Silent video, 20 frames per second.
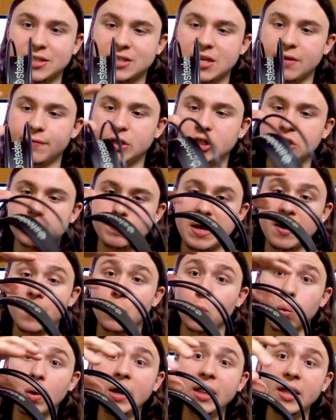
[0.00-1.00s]
instead of it just being
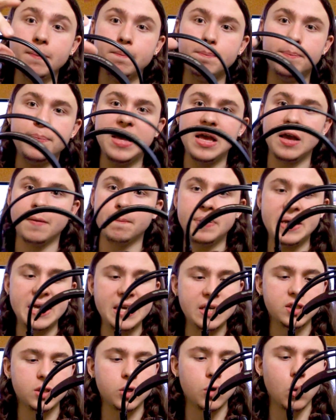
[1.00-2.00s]
a really big
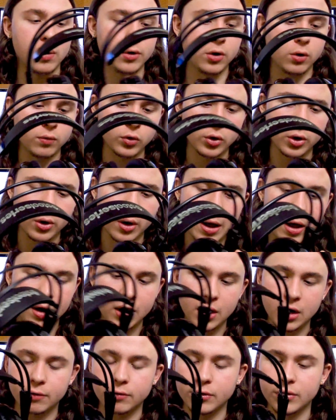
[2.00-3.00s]
piece going over your head
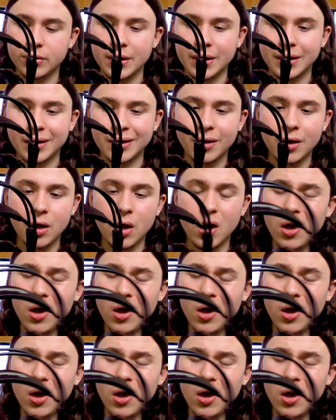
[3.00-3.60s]
and everything.